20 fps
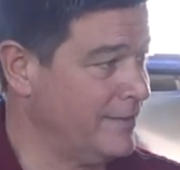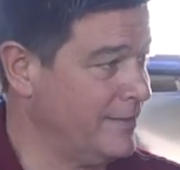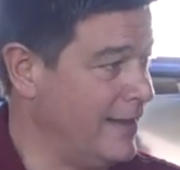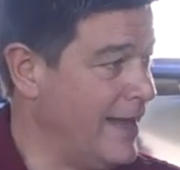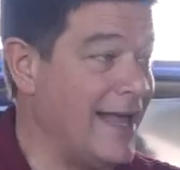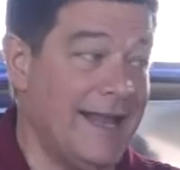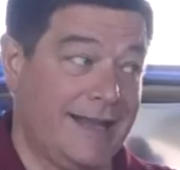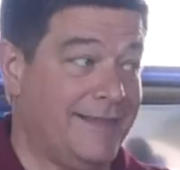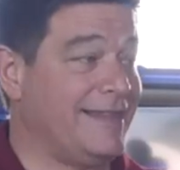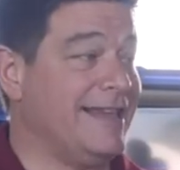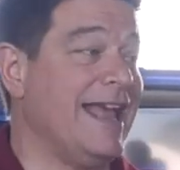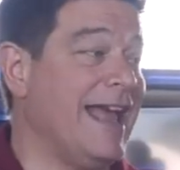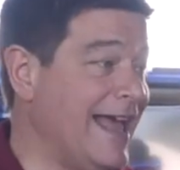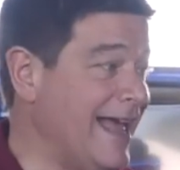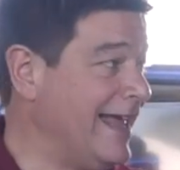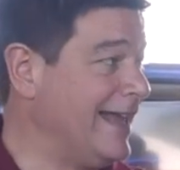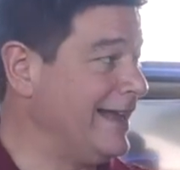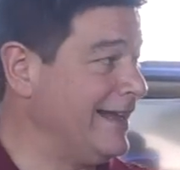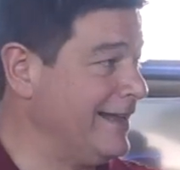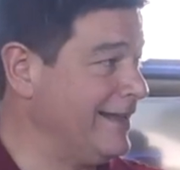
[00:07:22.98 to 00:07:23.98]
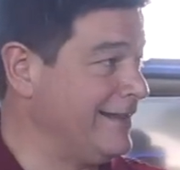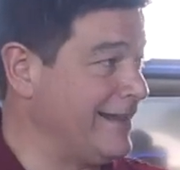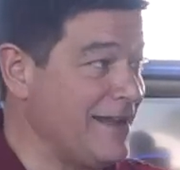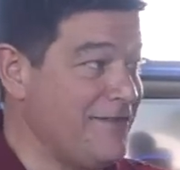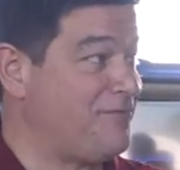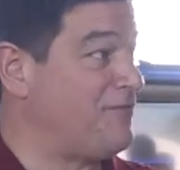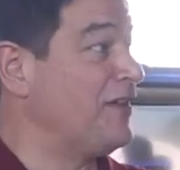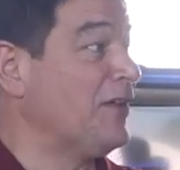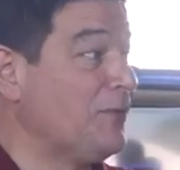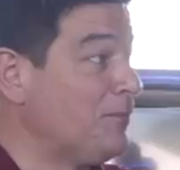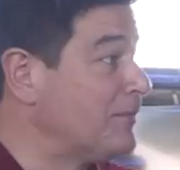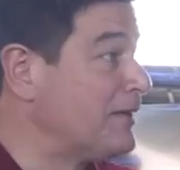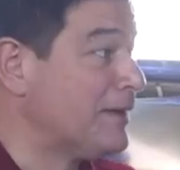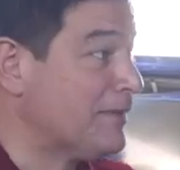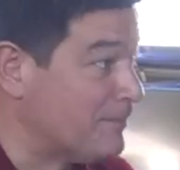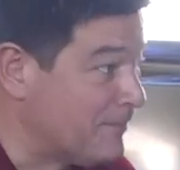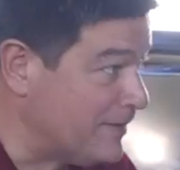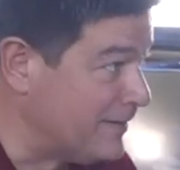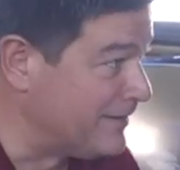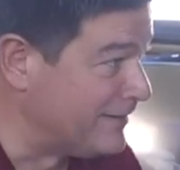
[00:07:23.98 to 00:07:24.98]
And at the end, they filmed
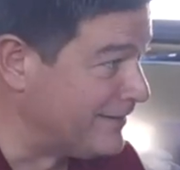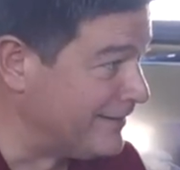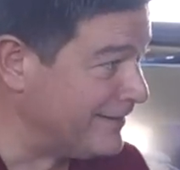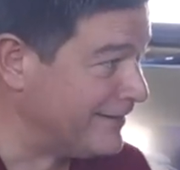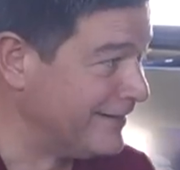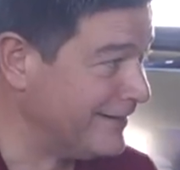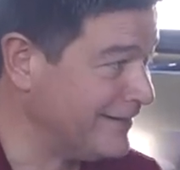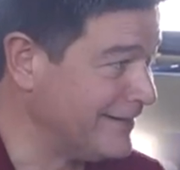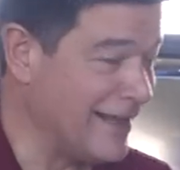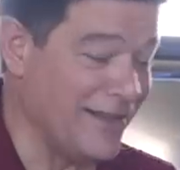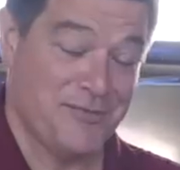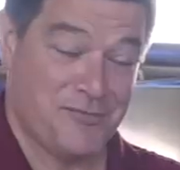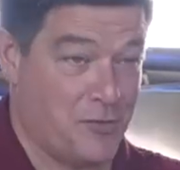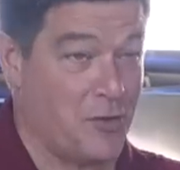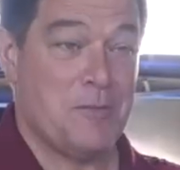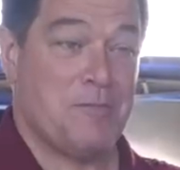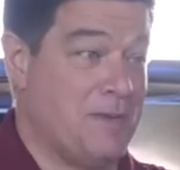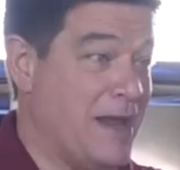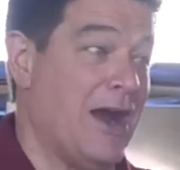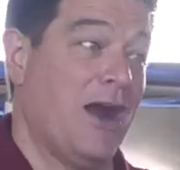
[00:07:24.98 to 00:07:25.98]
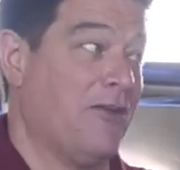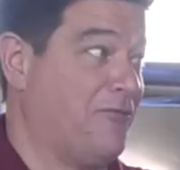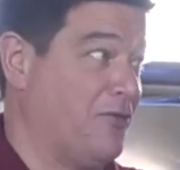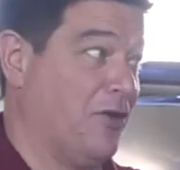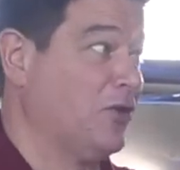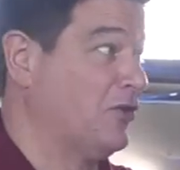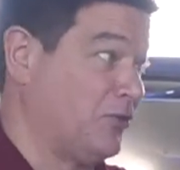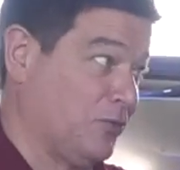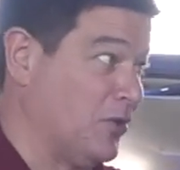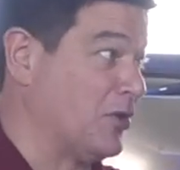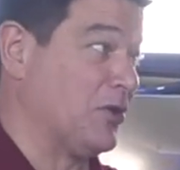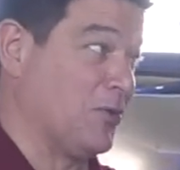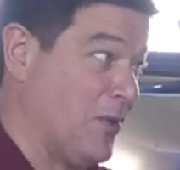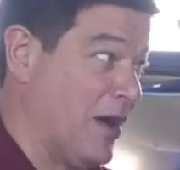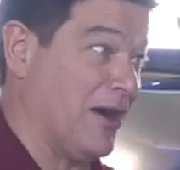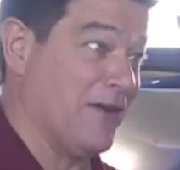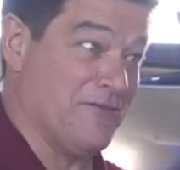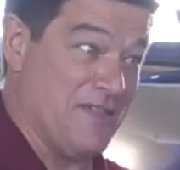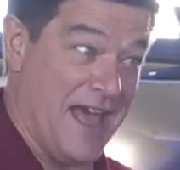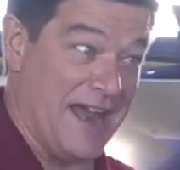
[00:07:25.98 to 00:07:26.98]
him. Now, the Ford PR folks weren't
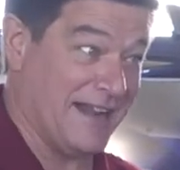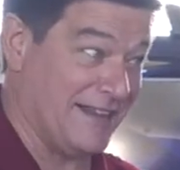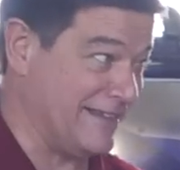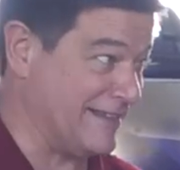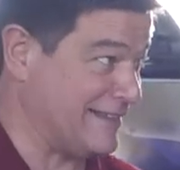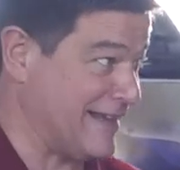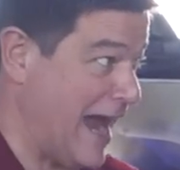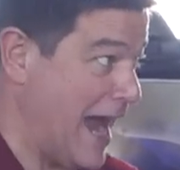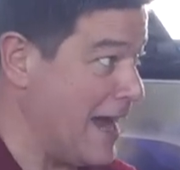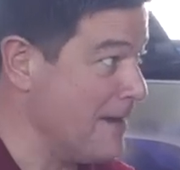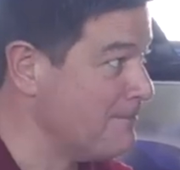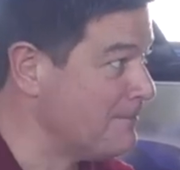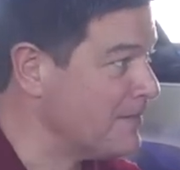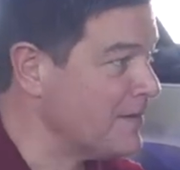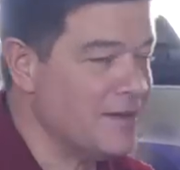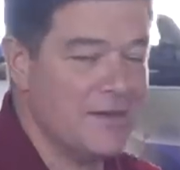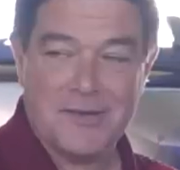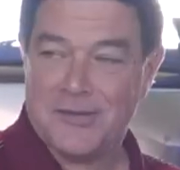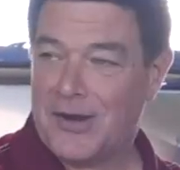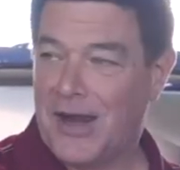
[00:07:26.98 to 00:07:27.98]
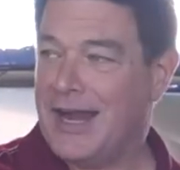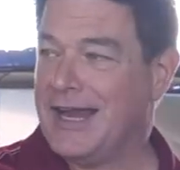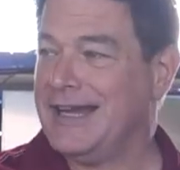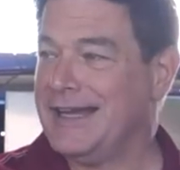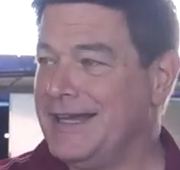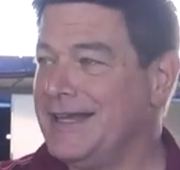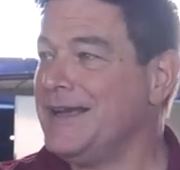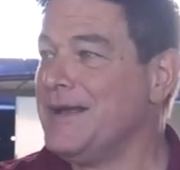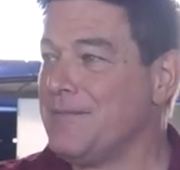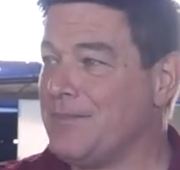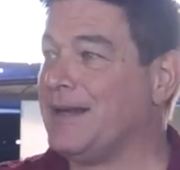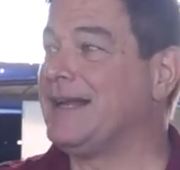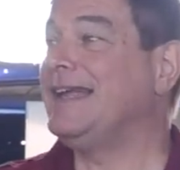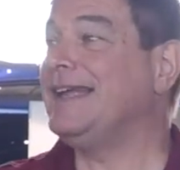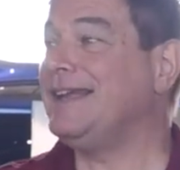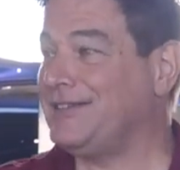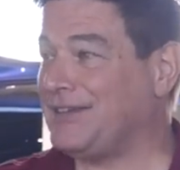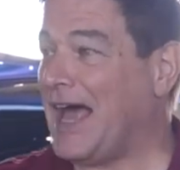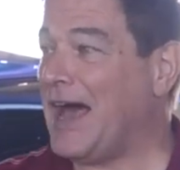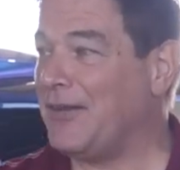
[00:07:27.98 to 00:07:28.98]
aware of that at the time, right? But
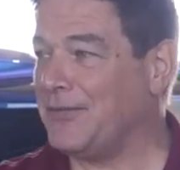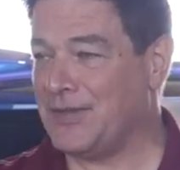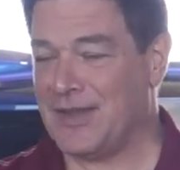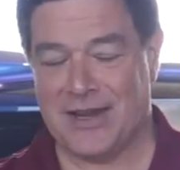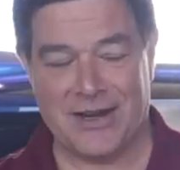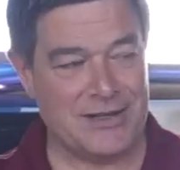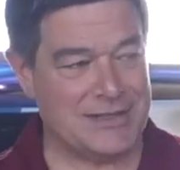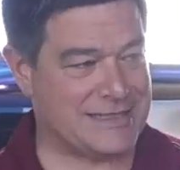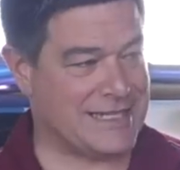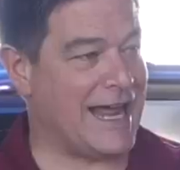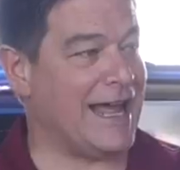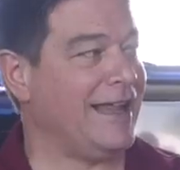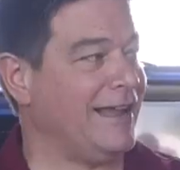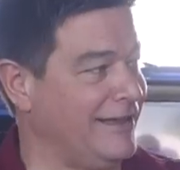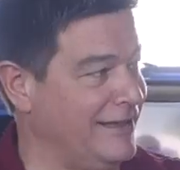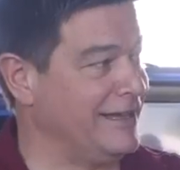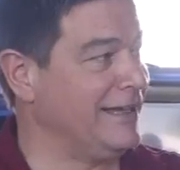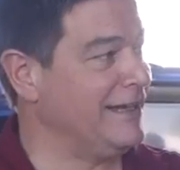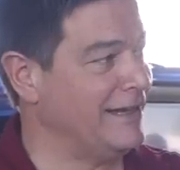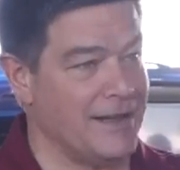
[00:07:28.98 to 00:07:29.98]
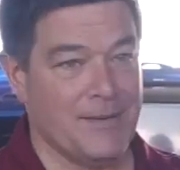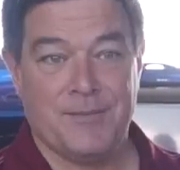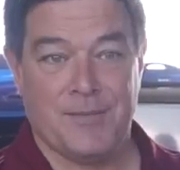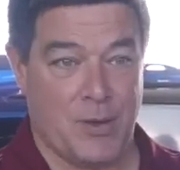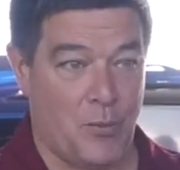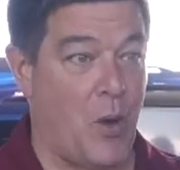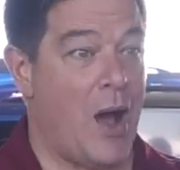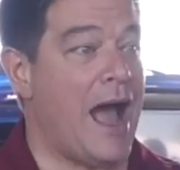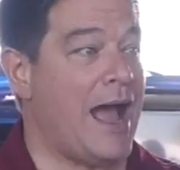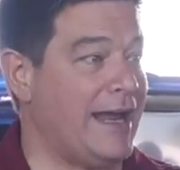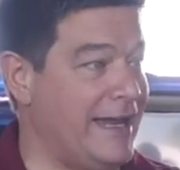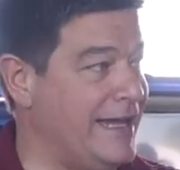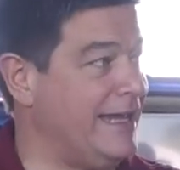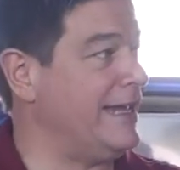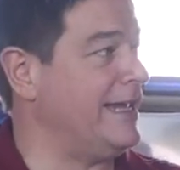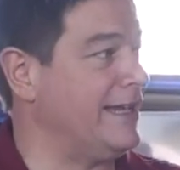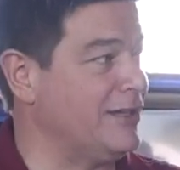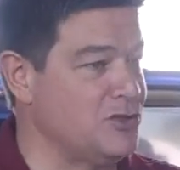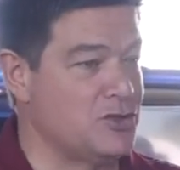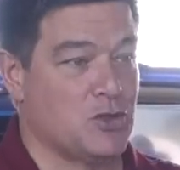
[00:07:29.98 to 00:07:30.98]
he's out there telling them why
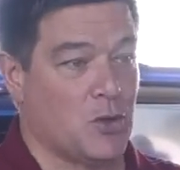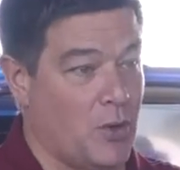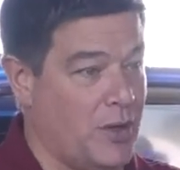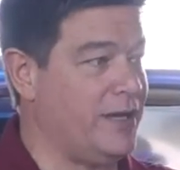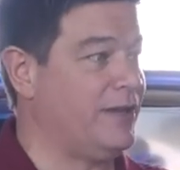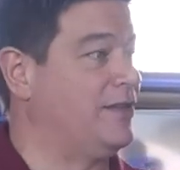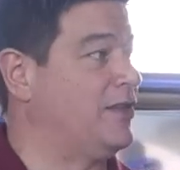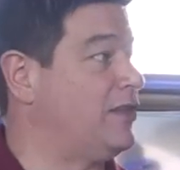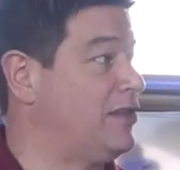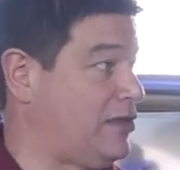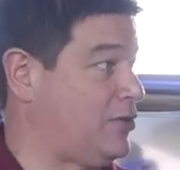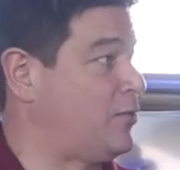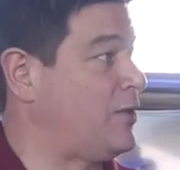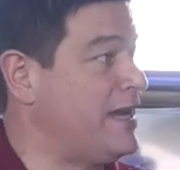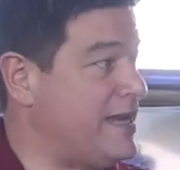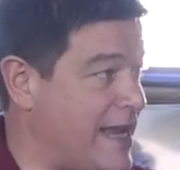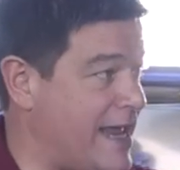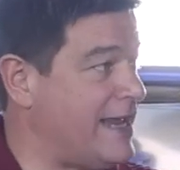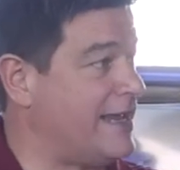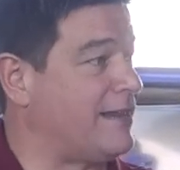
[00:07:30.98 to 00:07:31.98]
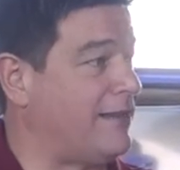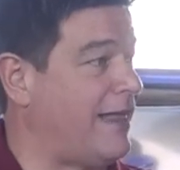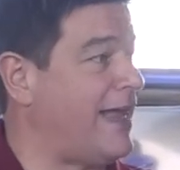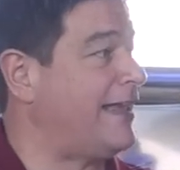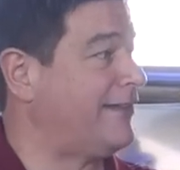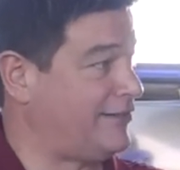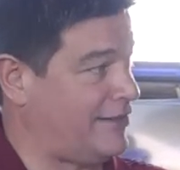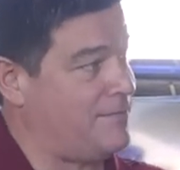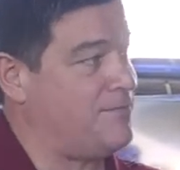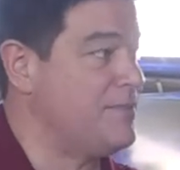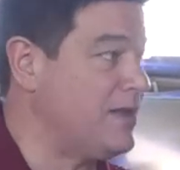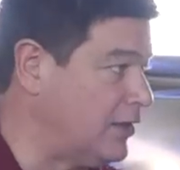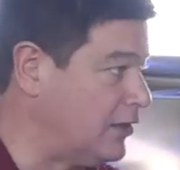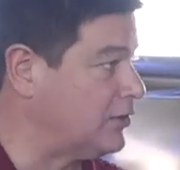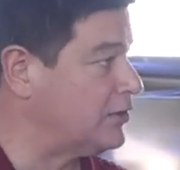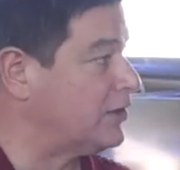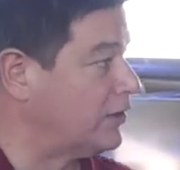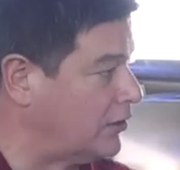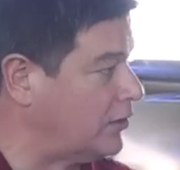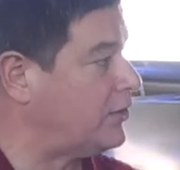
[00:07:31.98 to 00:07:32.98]
he enjoyed the 3-day class at
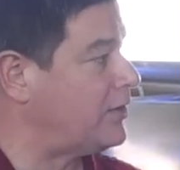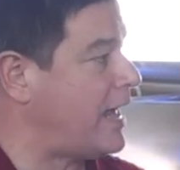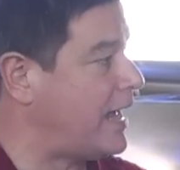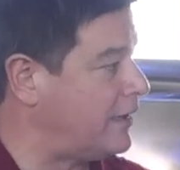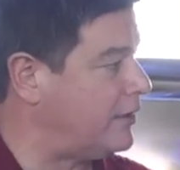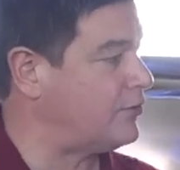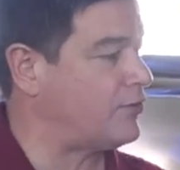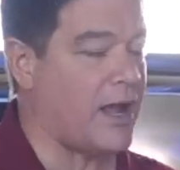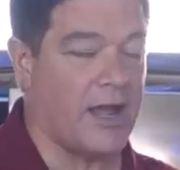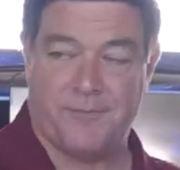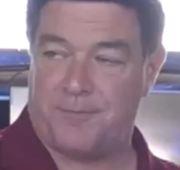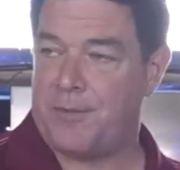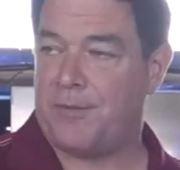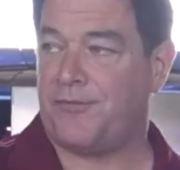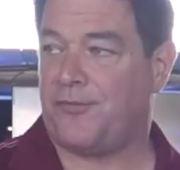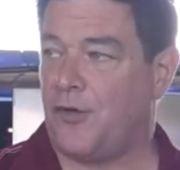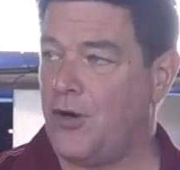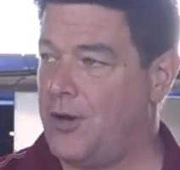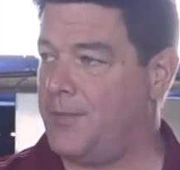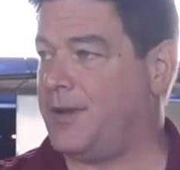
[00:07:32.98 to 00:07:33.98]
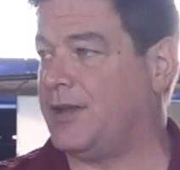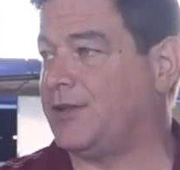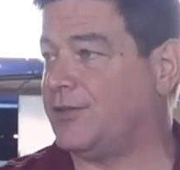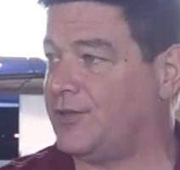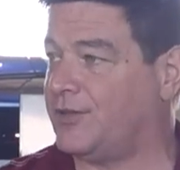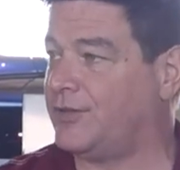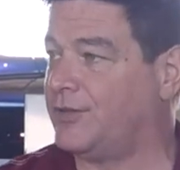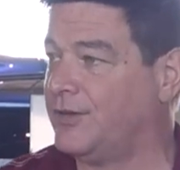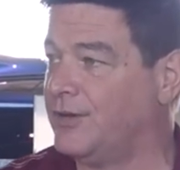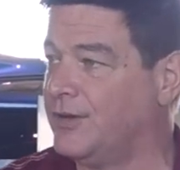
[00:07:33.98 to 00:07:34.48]
Miller to learn how to drive performance.